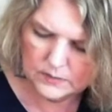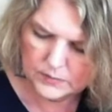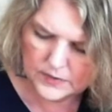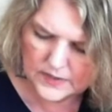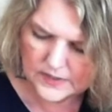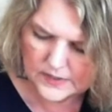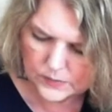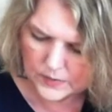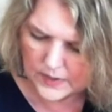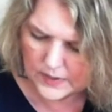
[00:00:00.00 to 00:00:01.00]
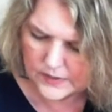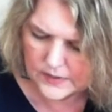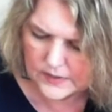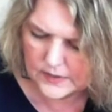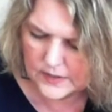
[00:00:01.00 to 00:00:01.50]
it this way because
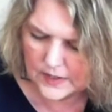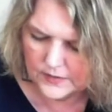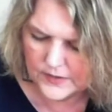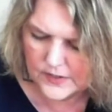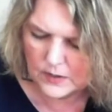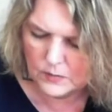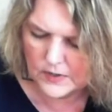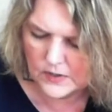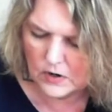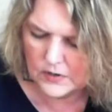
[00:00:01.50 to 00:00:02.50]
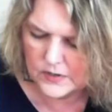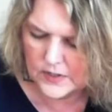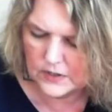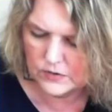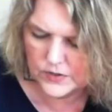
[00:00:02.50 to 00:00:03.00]
this is kind of a sideways card. It's an
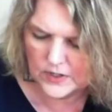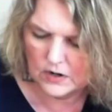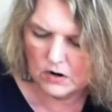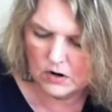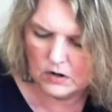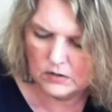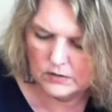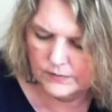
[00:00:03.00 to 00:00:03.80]
interesting card.